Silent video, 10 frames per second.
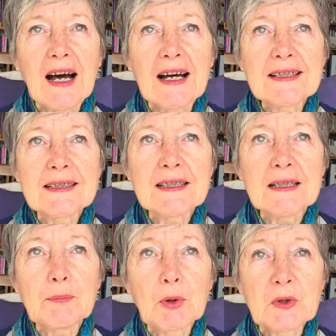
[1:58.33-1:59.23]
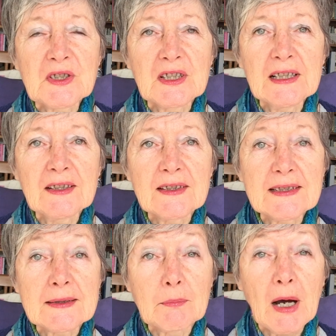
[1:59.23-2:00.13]
I see personally, and
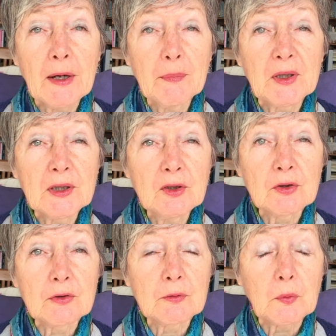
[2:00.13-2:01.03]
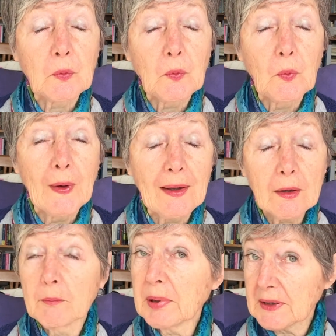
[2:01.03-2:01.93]
this is my opinion, you
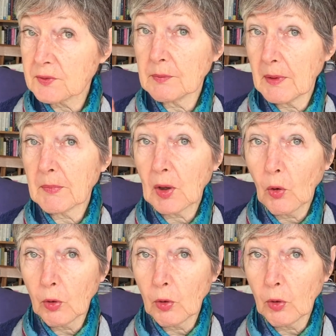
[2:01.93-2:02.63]
welcome. Please remember,